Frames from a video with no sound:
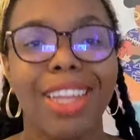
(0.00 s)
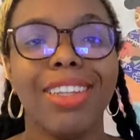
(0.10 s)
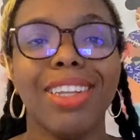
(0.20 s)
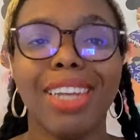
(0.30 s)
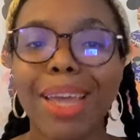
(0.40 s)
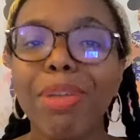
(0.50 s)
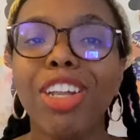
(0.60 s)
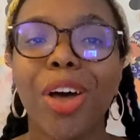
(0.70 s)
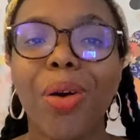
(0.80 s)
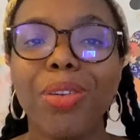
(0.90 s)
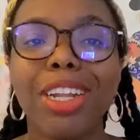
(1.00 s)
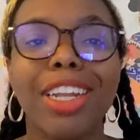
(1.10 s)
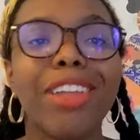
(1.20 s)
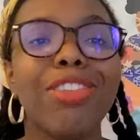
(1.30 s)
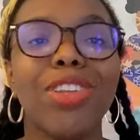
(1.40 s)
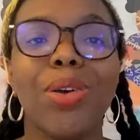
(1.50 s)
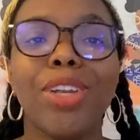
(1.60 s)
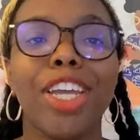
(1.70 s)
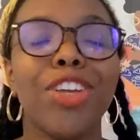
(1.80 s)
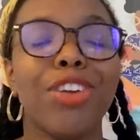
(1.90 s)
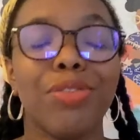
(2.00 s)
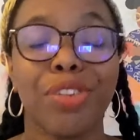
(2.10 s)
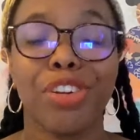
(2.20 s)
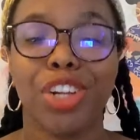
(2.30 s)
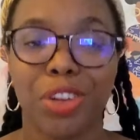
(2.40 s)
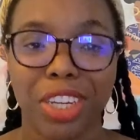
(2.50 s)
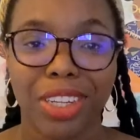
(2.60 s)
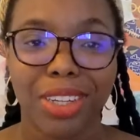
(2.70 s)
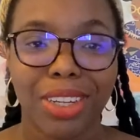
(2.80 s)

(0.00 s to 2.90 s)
The name alone lets you know that you're in for a treat.